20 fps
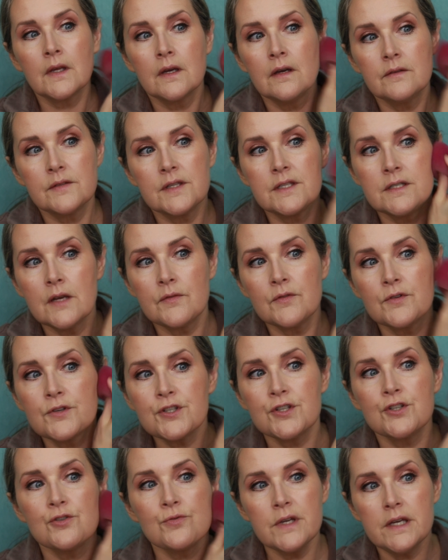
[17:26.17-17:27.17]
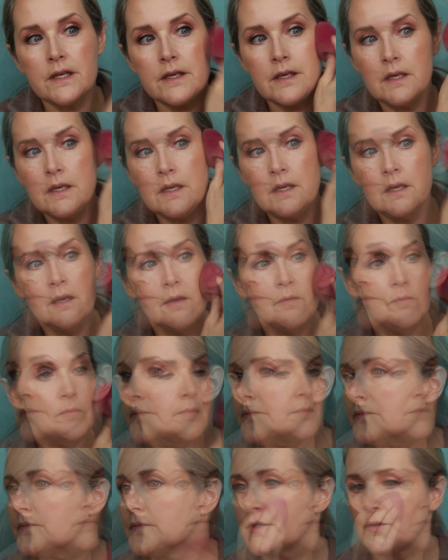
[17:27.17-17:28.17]
It's never streaky.
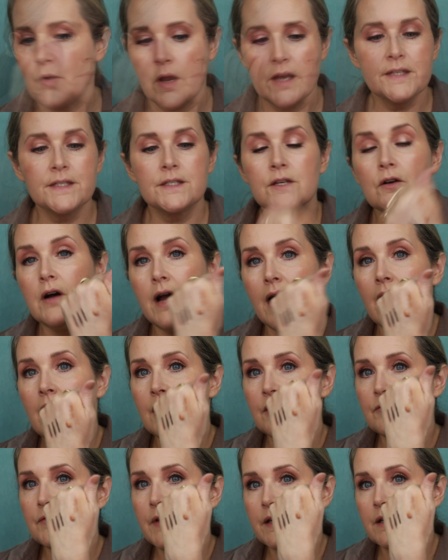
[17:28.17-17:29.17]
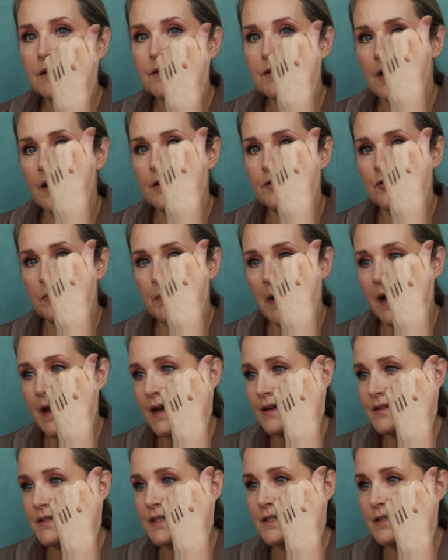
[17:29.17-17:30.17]
So I still have like a ton on my
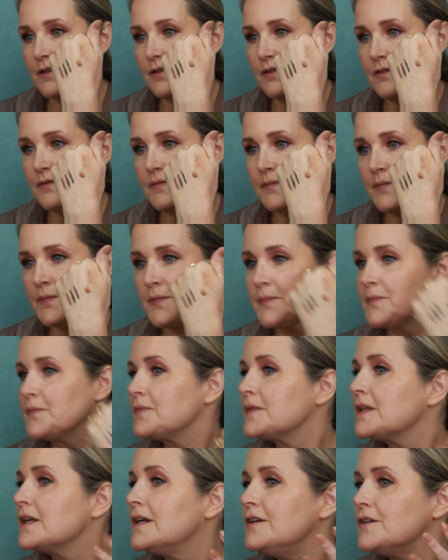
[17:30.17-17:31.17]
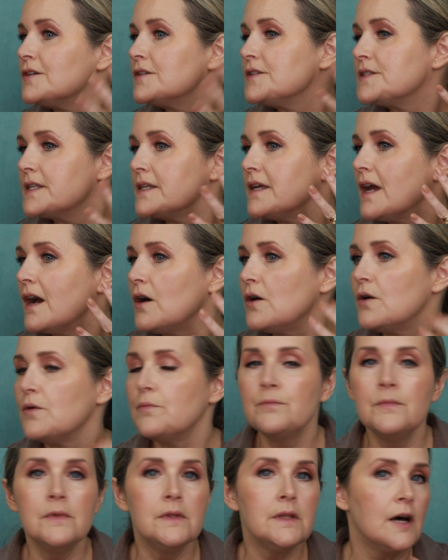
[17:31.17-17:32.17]
hand still. And you can see how
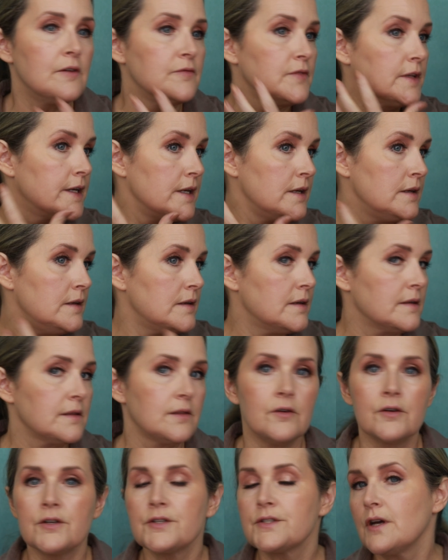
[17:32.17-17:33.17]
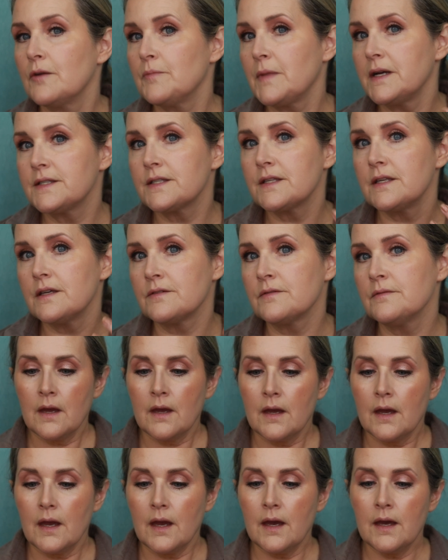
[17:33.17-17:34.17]
lovely it looks on my skin.
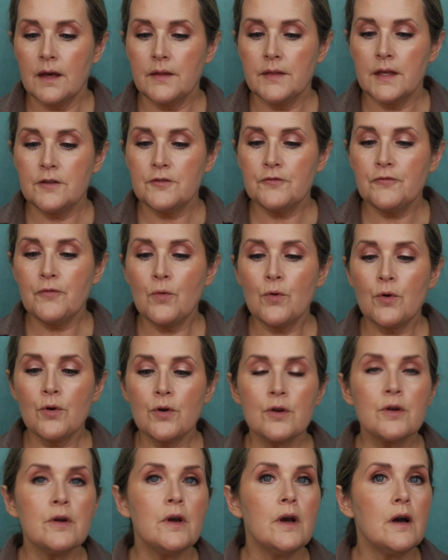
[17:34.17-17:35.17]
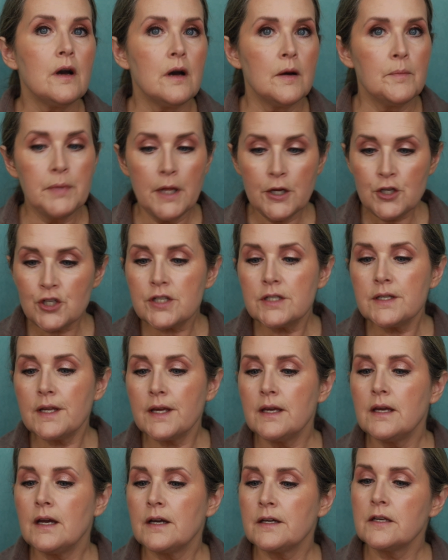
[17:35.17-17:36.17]
And then for a blush today, I'm
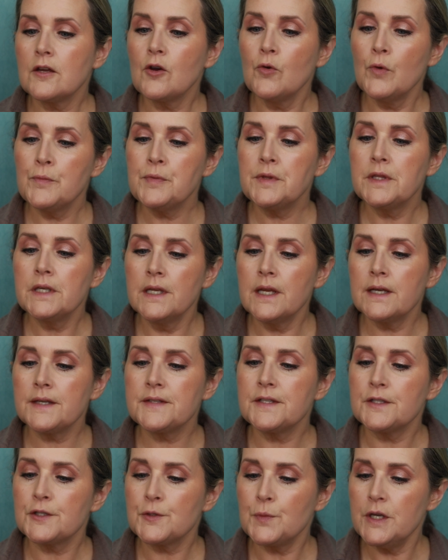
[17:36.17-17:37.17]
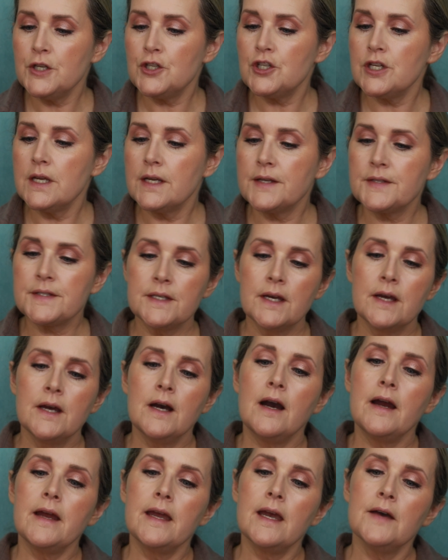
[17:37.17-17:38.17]
going to go in with the NYX Sweet Cheeks. I
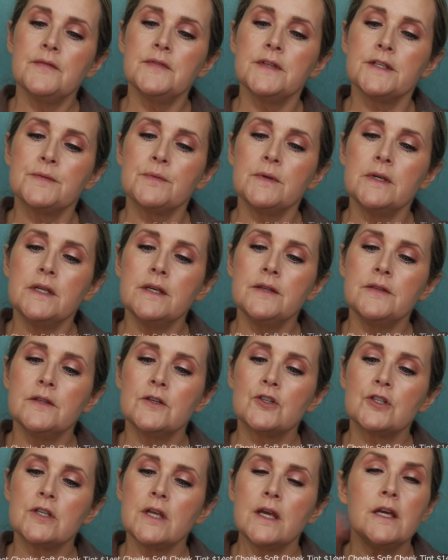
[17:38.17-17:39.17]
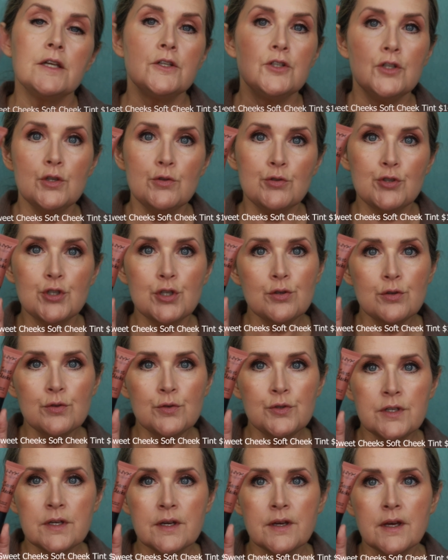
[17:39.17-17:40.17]
have this one in the shade Nude Tude.
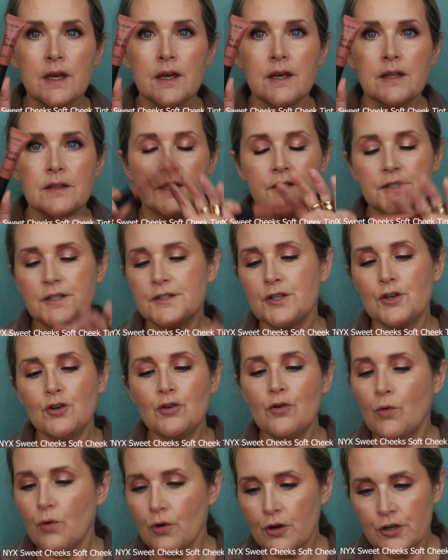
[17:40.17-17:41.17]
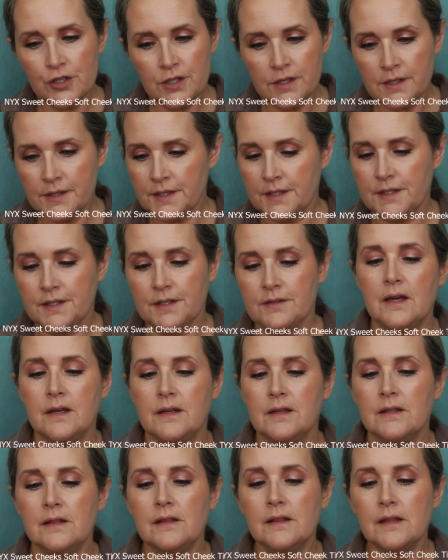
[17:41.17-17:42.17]
This is gorgeous.
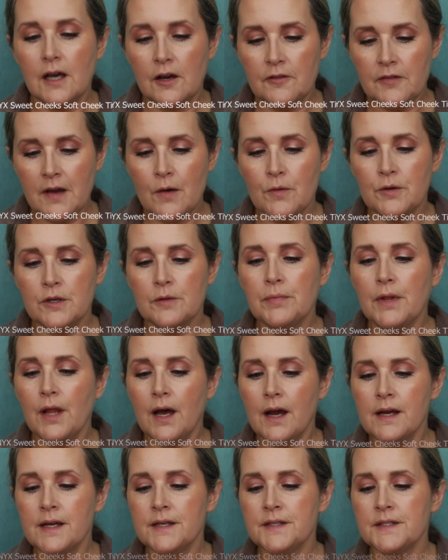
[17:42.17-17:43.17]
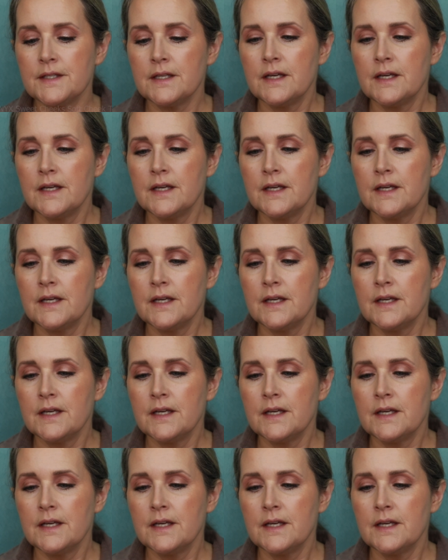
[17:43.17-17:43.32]
Love how it applies.